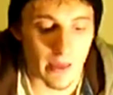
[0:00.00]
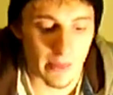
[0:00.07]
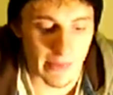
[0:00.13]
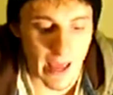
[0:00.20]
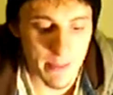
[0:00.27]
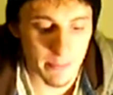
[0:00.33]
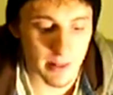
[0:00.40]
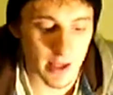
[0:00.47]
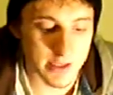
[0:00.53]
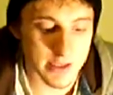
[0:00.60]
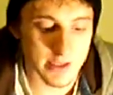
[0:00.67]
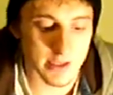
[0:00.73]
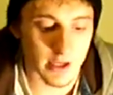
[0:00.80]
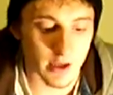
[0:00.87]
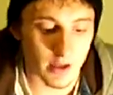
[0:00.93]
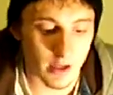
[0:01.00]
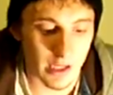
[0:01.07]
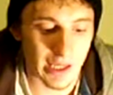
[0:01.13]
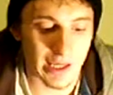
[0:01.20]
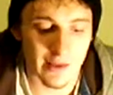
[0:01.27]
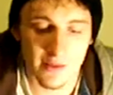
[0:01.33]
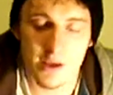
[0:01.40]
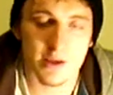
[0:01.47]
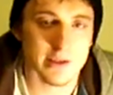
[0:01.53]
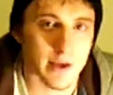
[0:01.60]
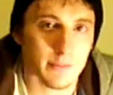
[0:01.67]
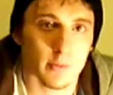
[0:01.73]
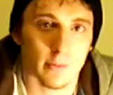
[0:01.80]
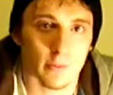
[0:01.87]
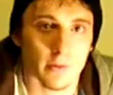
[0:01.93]
that places it in the
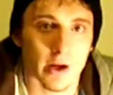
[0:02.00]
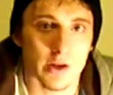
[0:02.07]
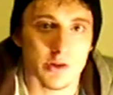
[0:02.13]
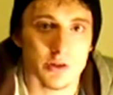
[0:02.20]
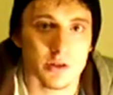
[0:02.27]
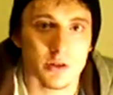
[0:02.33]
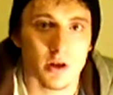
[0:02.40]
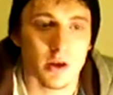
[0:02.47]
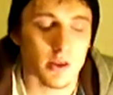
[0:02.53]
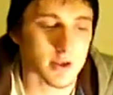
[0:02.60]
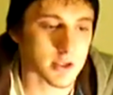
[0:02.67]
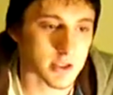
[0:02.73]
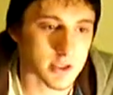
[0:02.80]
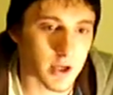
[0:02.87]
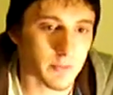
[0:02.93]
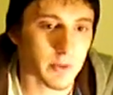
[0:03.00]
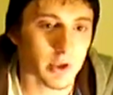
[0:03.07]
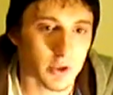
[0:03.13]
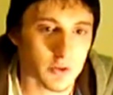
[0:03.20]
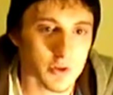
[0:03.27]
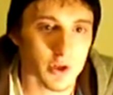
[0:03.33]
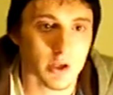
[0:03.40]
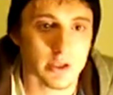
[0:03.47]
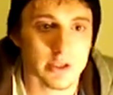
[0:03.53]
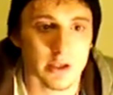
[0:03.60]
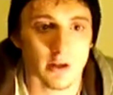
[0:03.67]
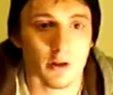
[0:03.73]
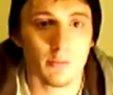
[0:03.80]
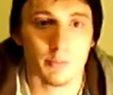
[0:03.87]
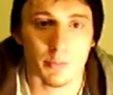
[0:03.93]
acceptable range. This is something you should
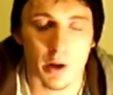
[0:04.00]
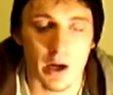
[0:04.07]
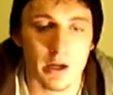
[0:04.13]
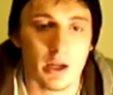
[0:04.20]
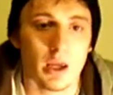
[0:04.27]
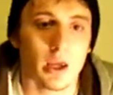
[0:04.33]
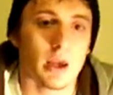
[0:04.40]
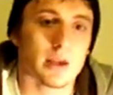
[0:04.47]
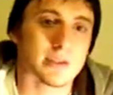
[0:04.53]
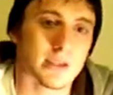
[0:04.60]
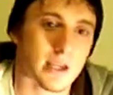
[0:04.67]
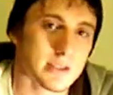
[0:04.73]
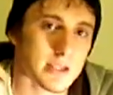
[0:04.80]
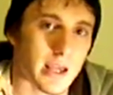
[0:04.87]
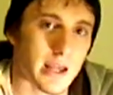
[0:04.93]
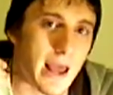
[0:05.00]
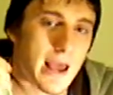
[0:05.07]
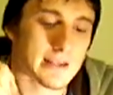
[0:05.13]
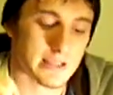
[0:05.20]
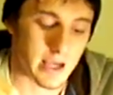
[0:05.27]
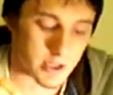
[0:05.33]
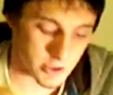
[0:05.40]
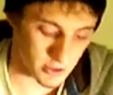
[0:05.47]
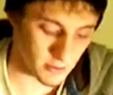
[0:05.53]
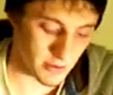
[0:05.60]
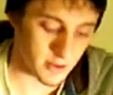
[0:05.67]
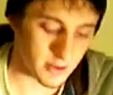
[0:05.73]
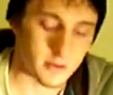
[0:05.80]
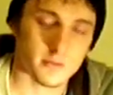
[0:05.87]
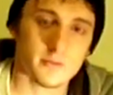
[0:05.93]
consider, but since it has extra
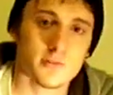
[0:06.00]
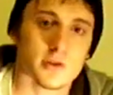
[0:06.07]
credit,